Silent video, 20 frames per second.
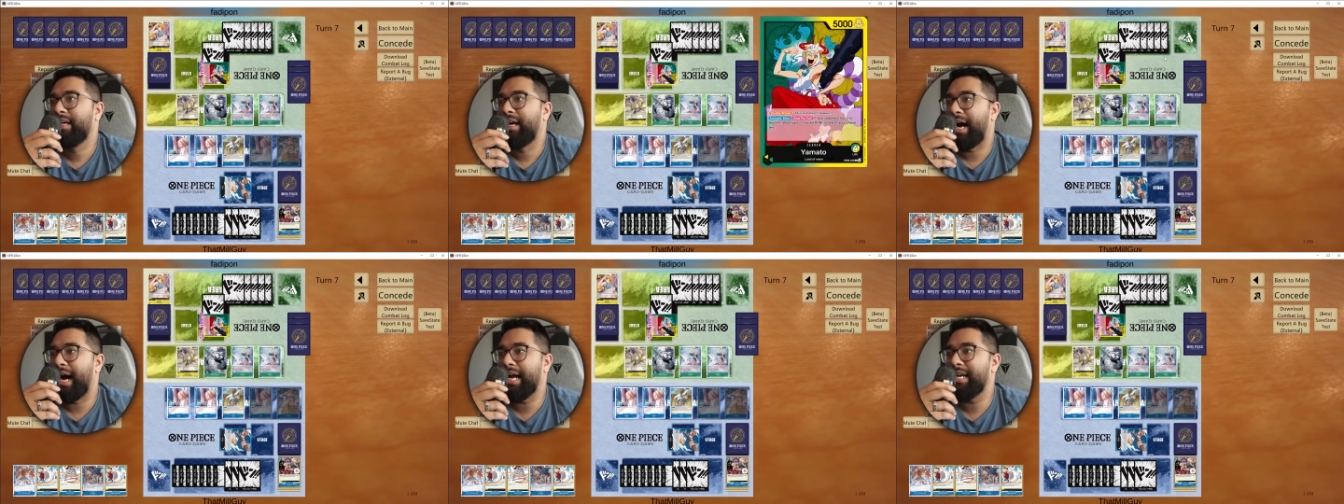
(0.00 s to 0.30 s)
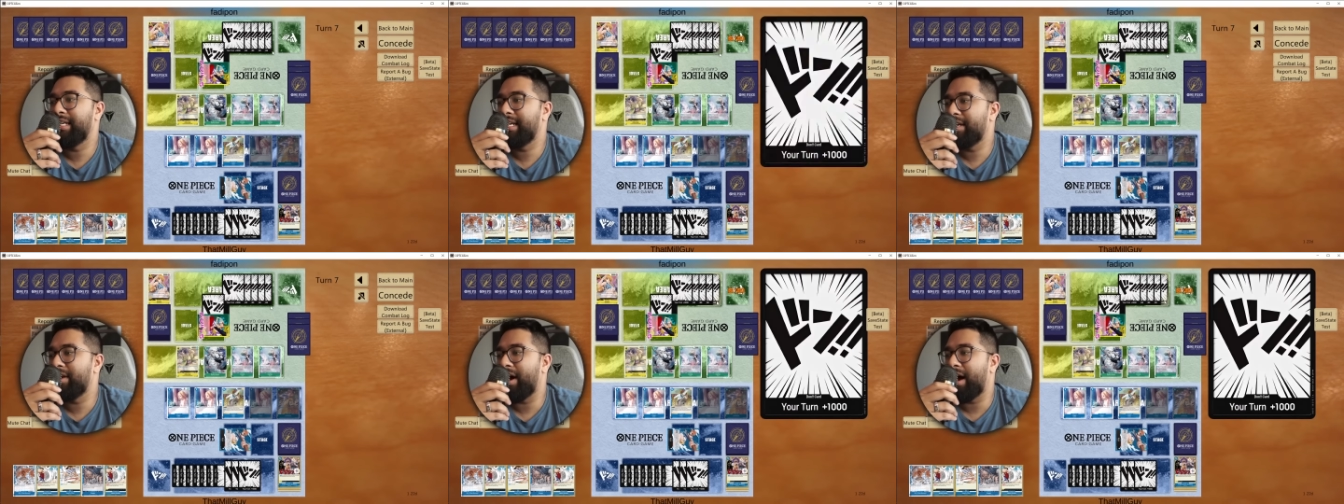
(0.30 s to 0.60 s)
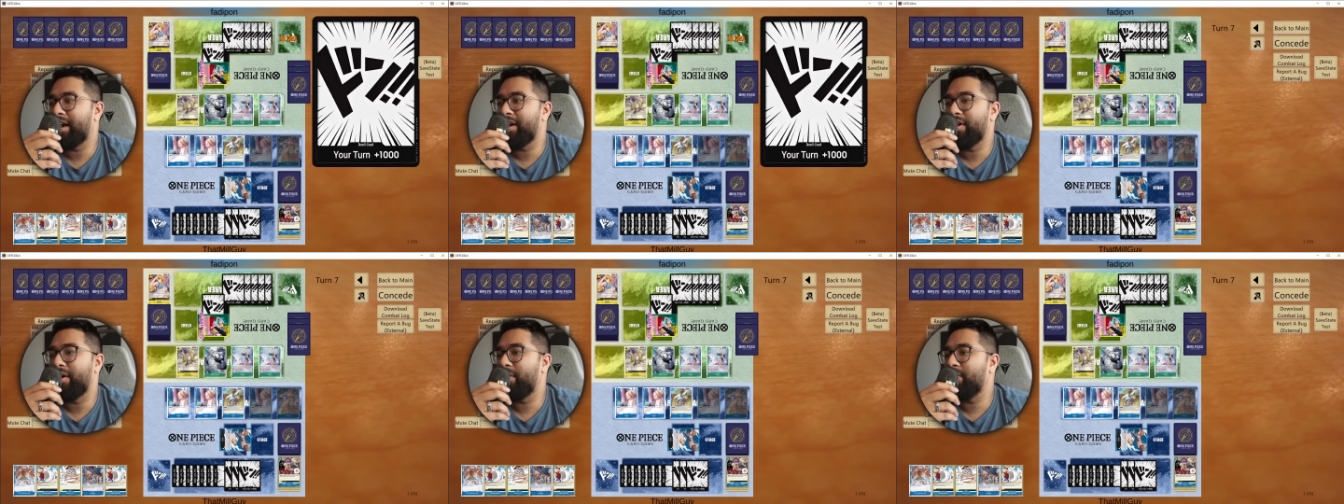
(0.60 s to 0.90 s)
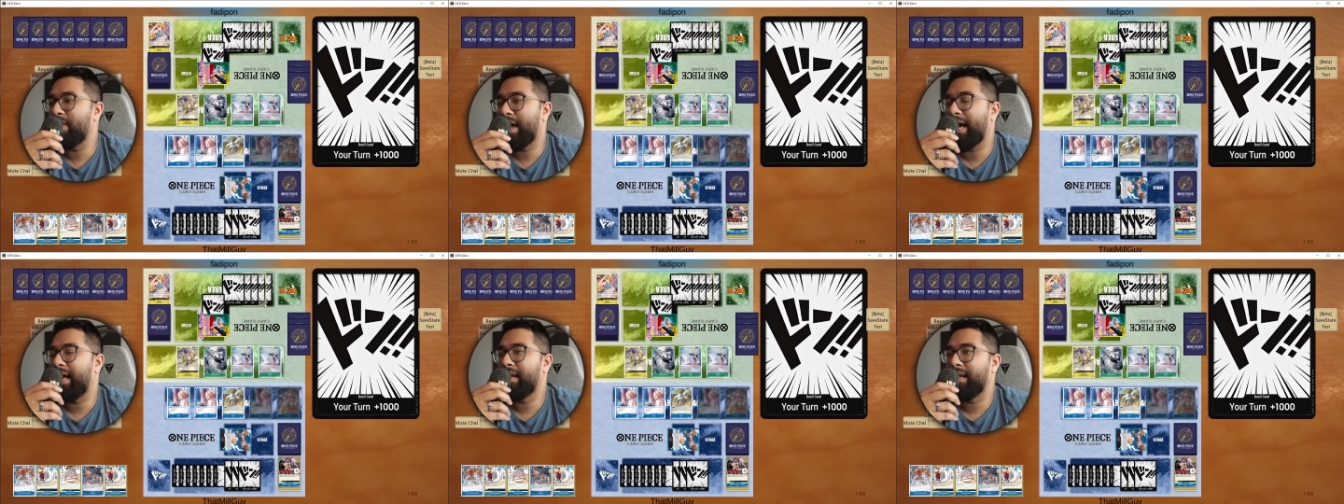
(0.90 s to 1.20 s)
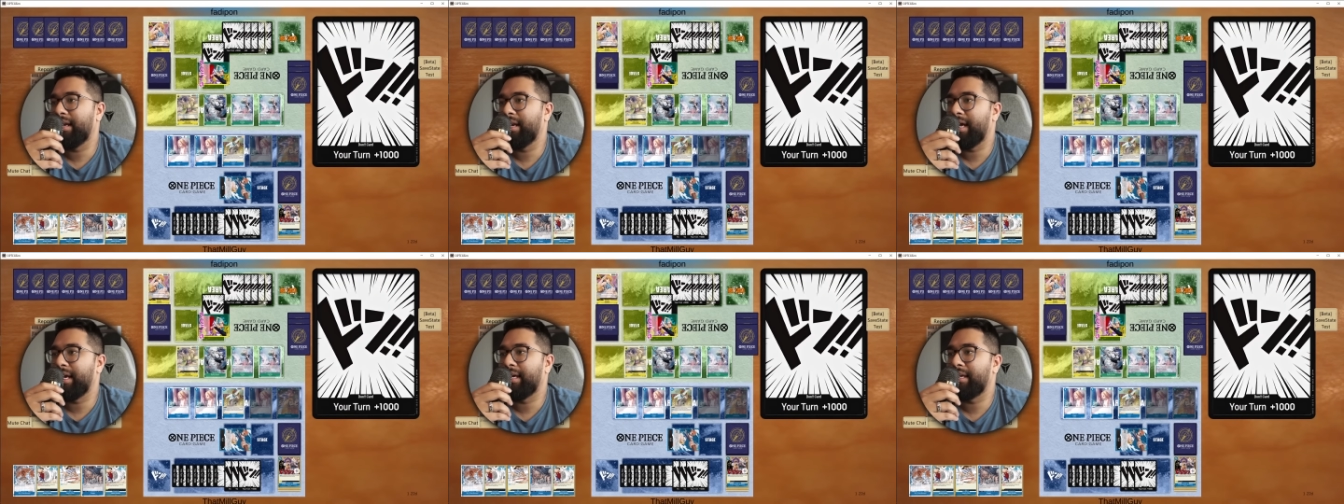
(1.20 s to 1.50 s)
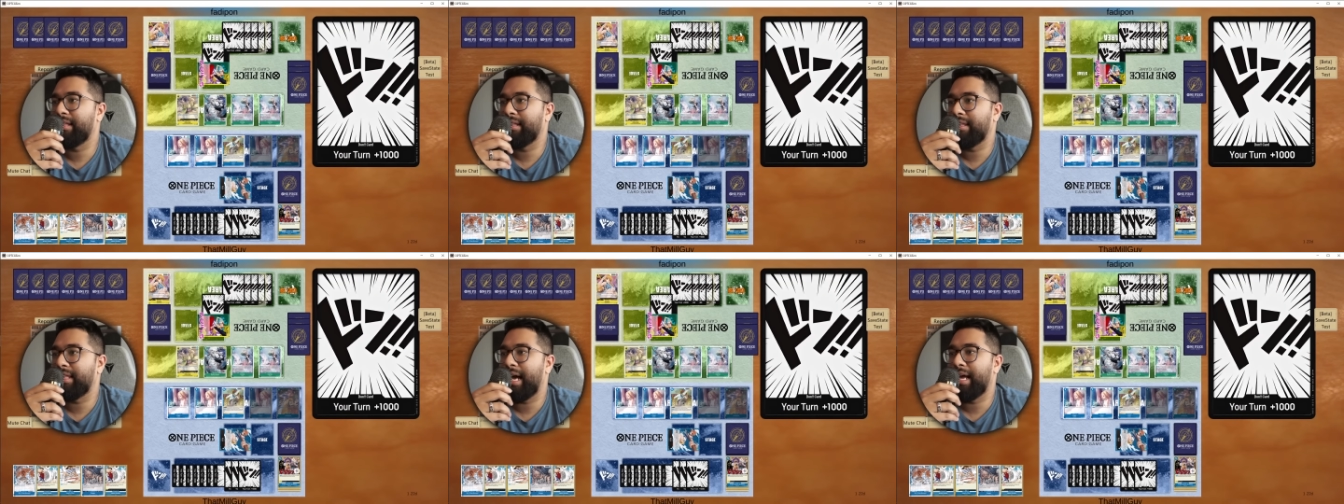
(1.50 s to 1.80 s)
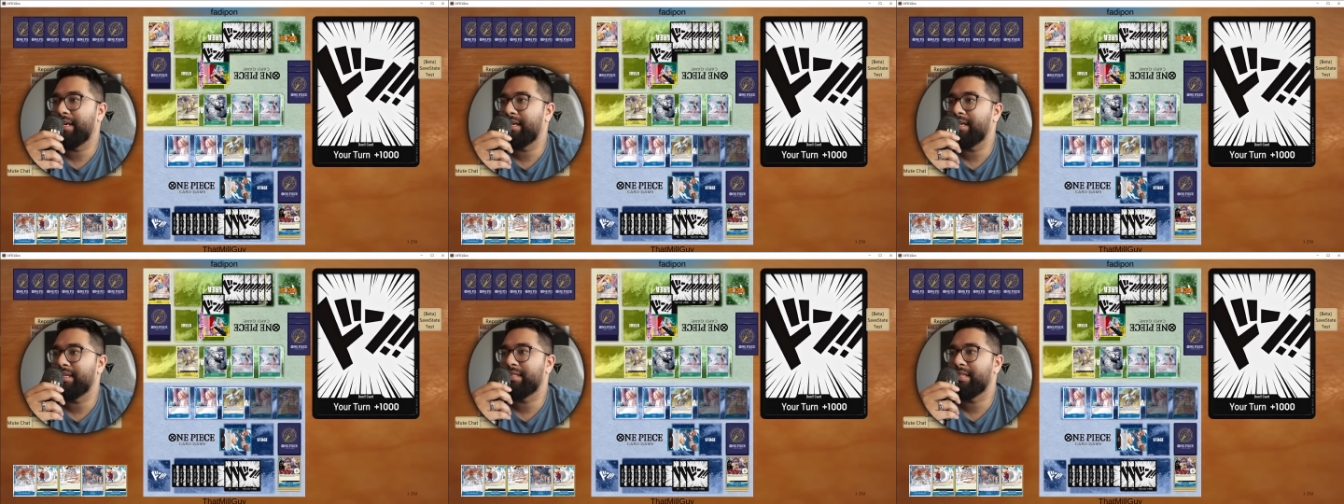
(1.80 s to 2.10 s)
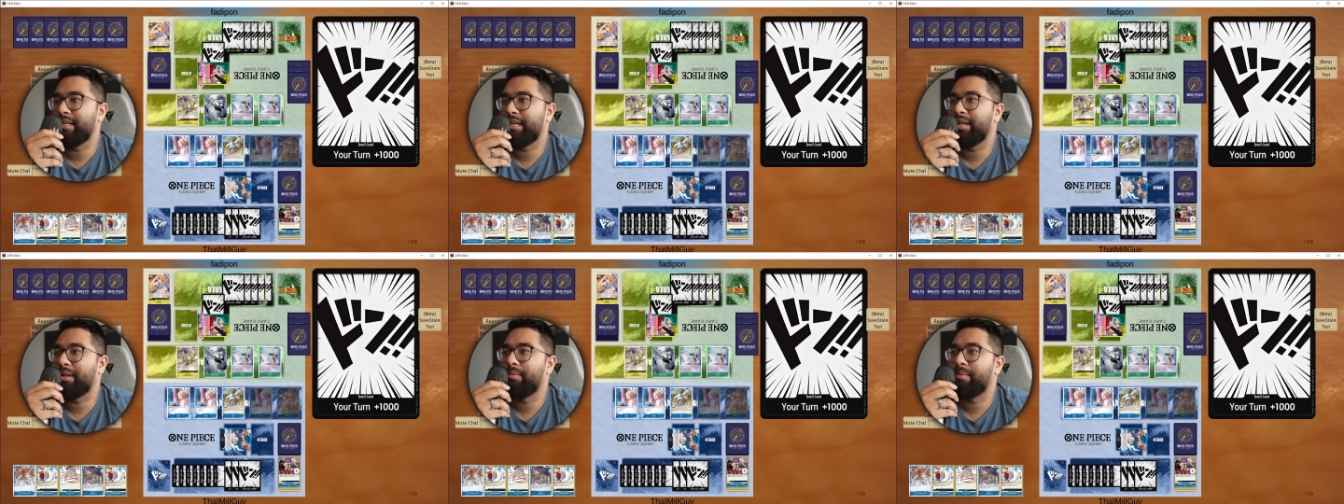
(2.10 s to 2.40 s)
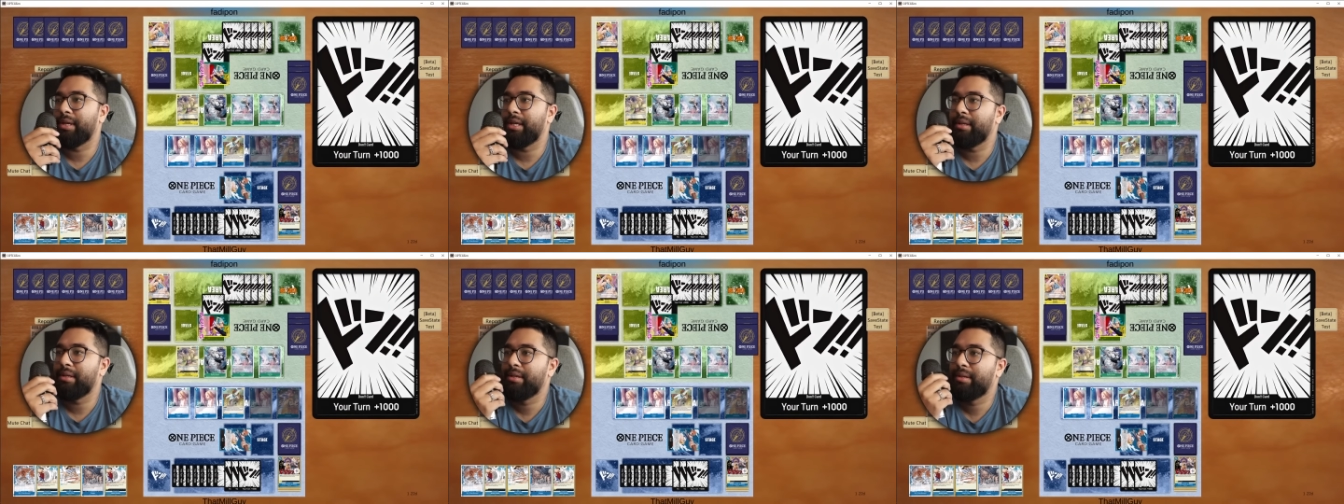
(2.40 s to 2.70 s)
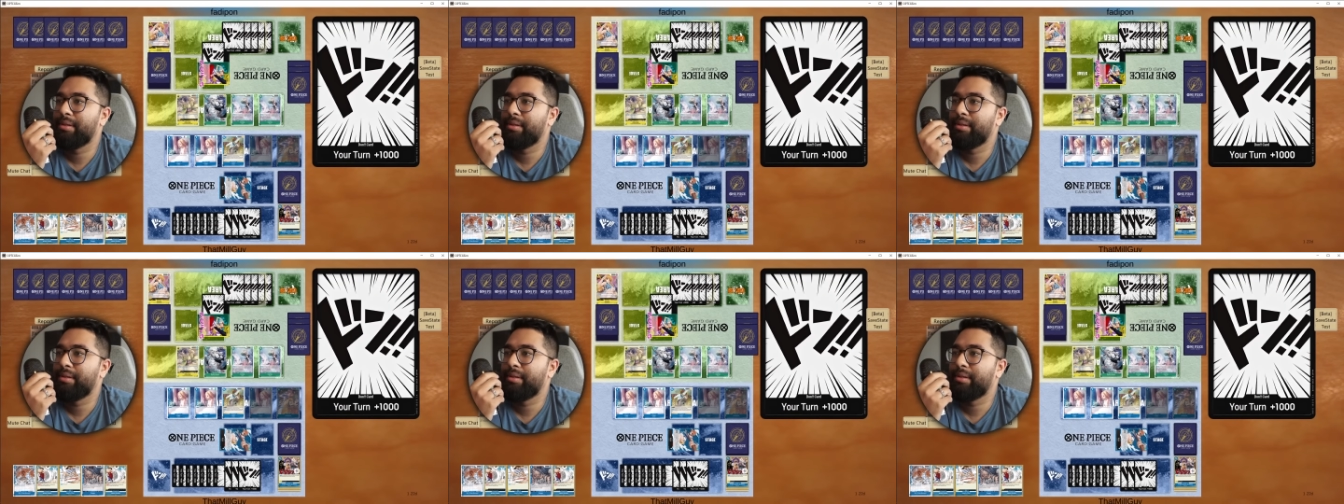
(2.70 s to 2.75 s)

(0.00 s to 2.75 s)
I did not know that like that doesn't kill me.